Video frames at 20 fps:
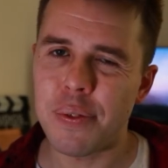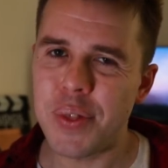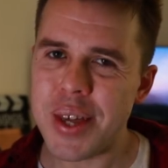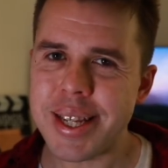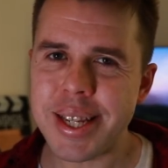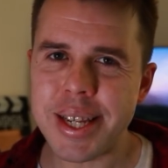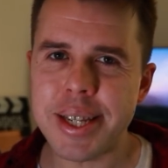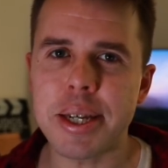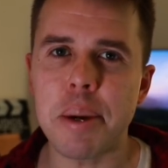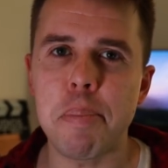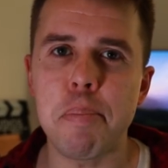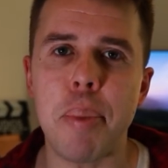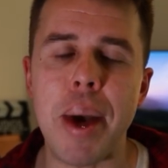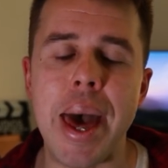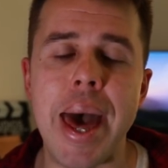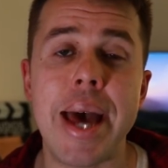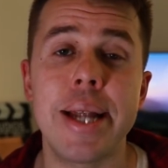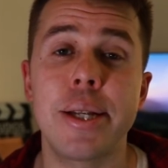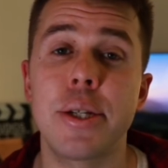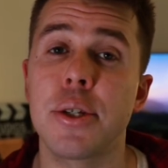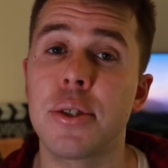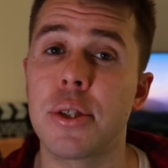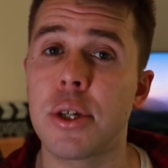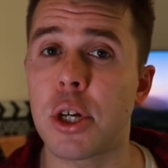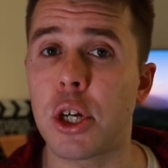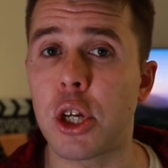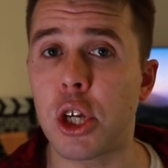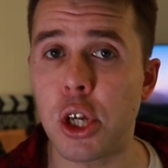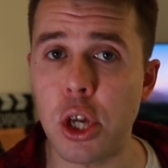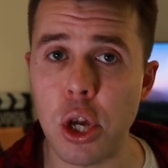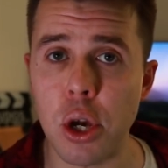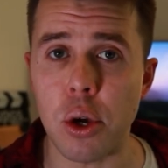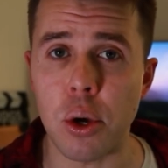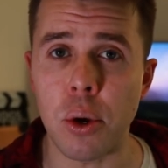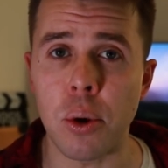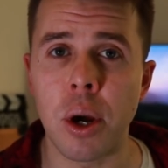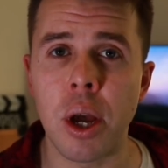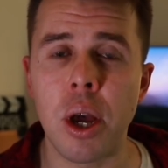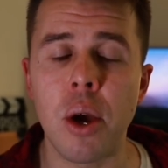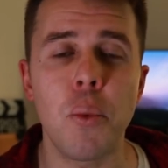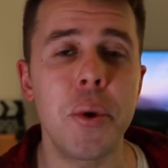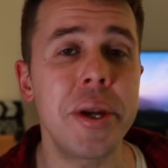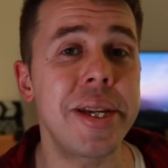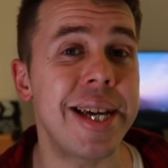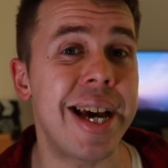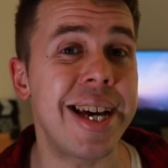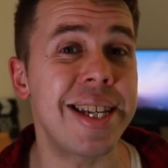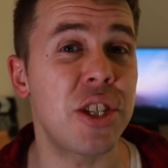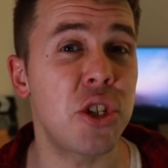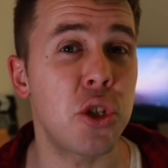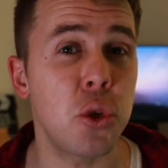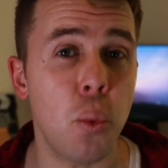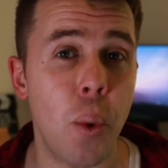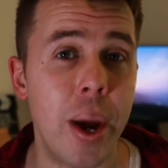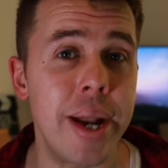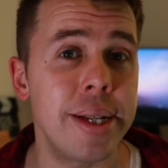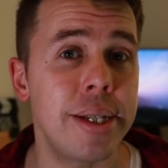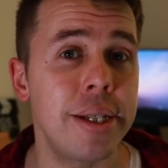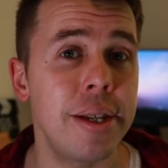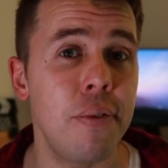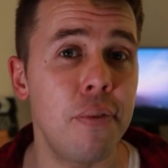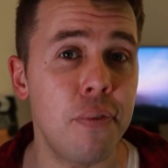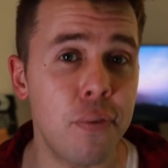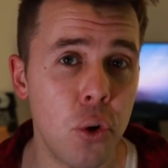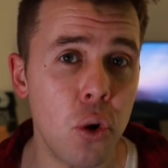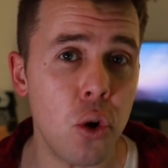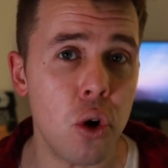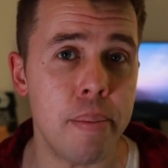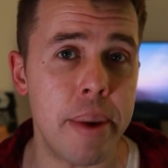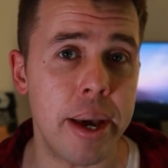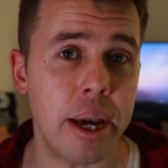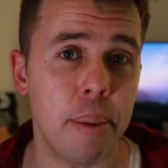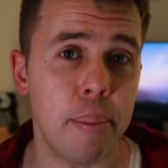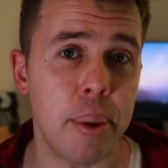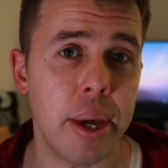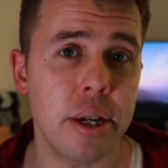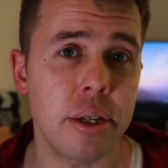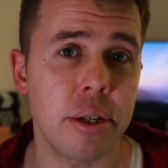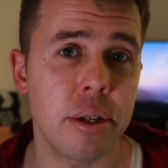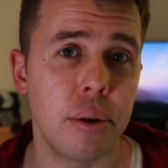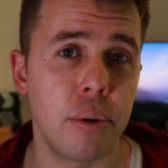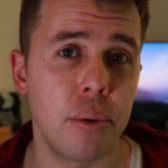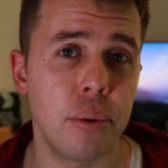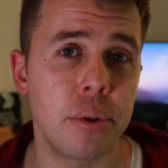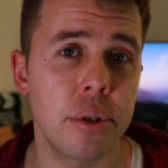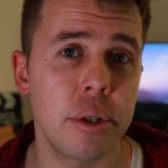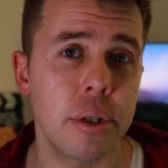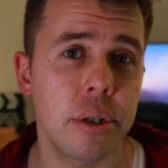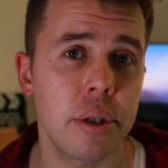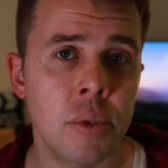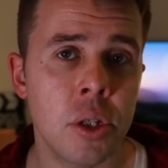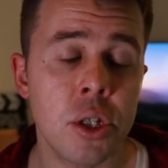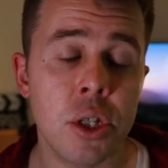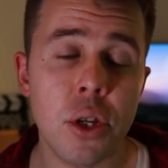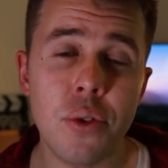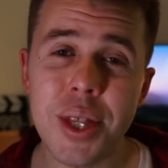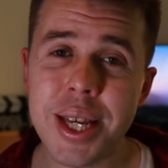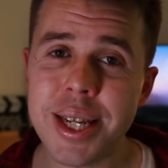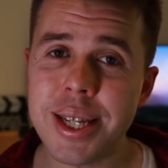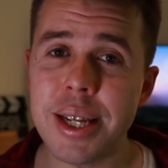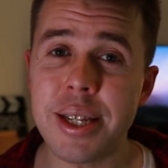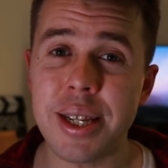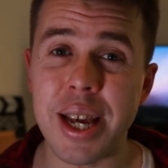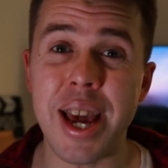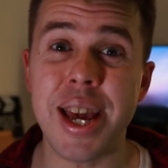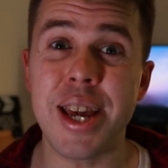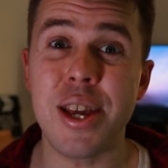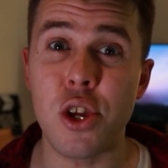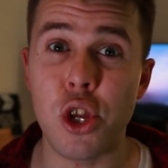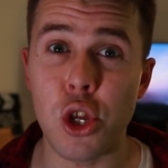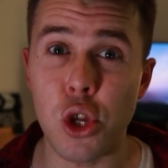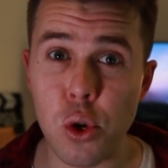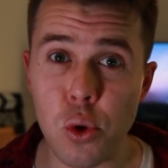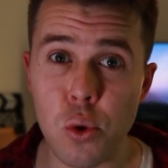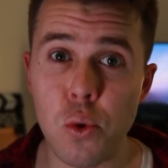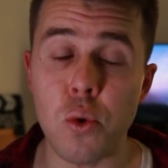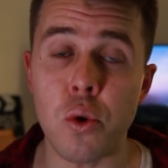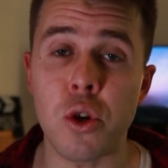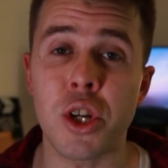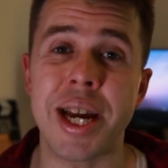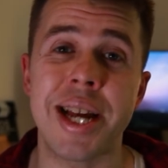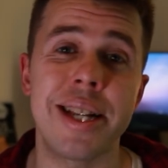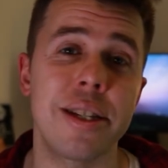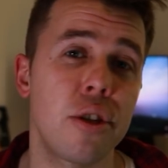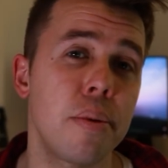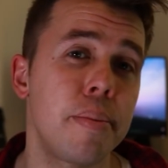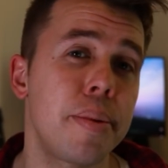This is compared to the Q, which has twenty-four megapixels. So this is a huge and